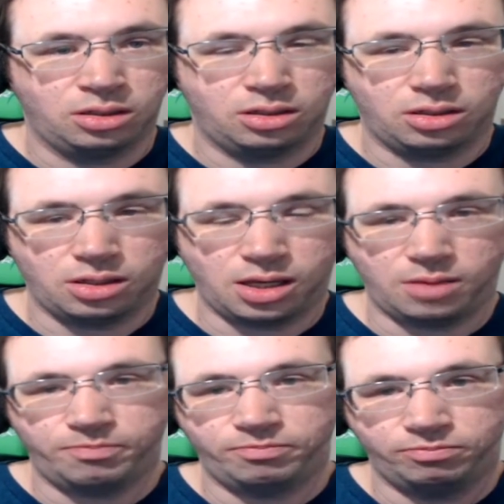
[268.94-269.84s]

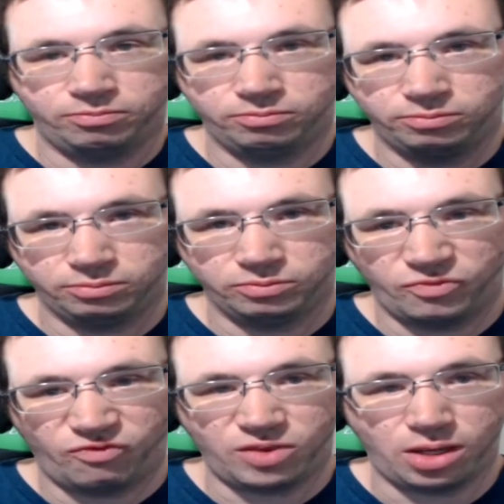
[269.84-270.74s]
um,
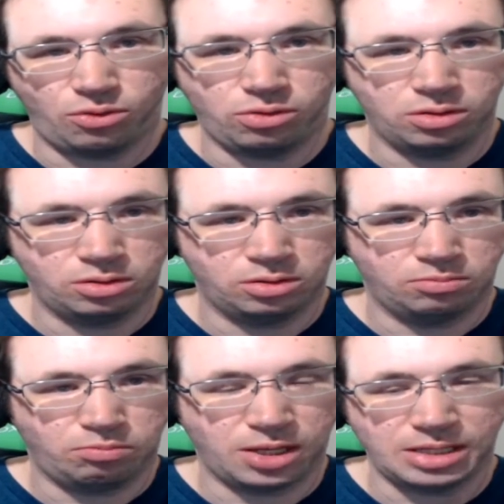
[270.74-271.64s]
view
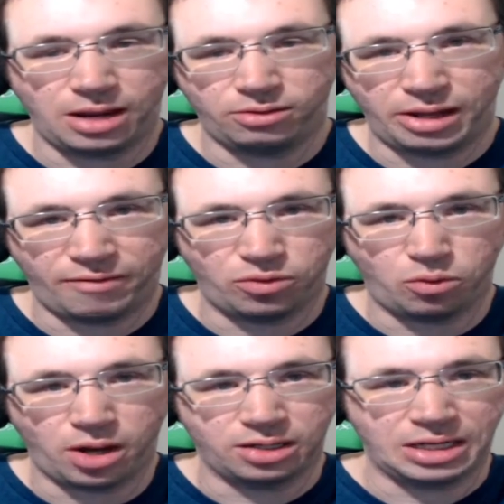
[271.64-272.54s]
because I only have the
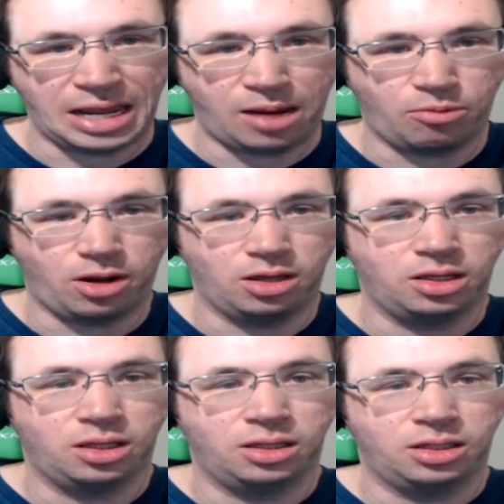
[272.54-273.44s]
one camera.
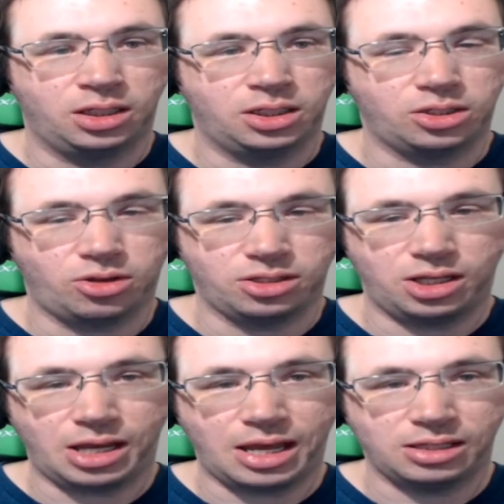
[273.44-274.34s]
So I'll see you
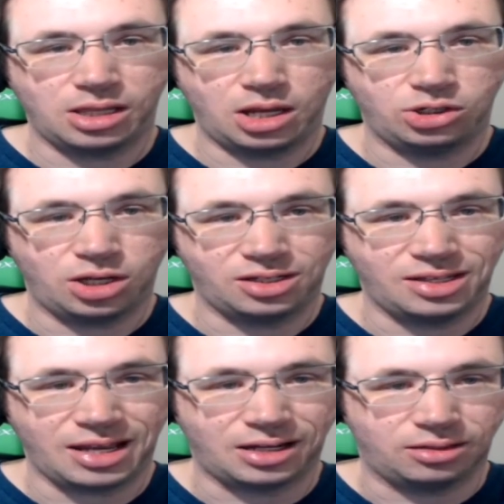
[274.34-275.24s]
guys in just a second.